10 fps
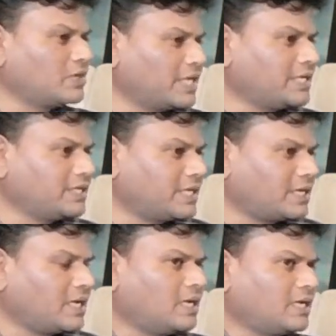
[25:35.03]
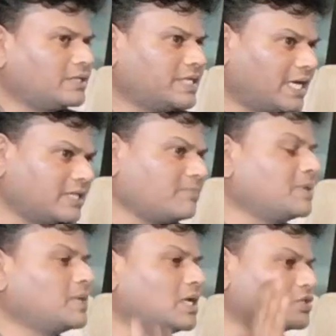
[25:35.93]
into LinkedIn that the other
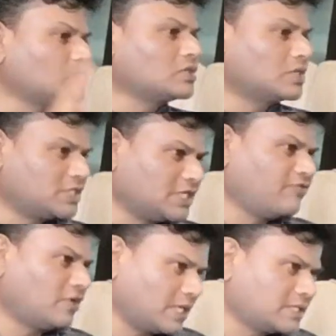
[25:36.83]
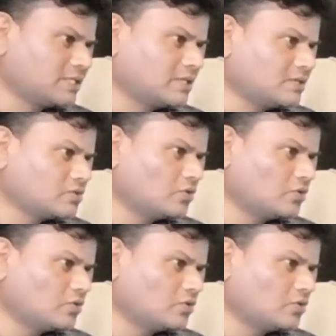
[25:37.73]
people are also searching for us.